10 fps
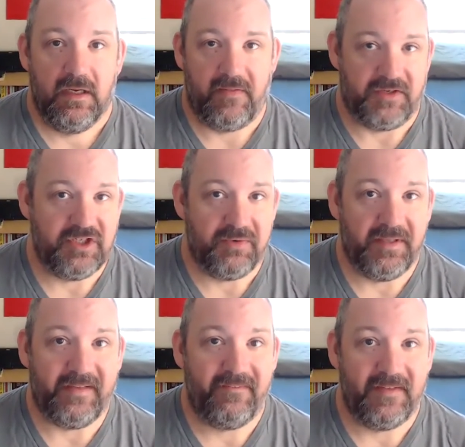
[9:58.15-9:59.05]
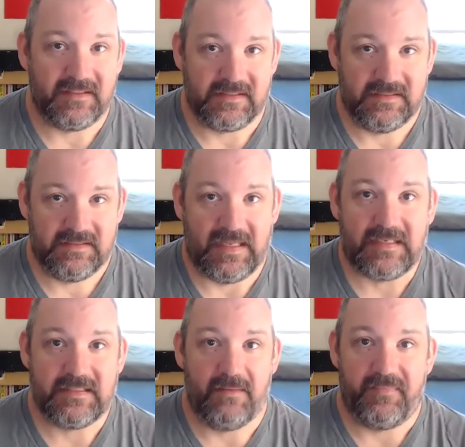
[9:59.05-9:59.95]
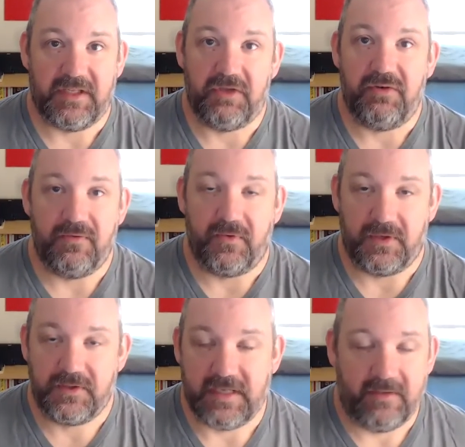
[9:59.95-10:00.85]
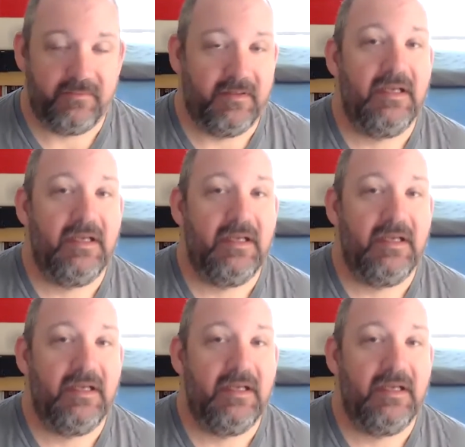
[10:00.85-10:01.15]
I think she really feels that's something you do for yourself.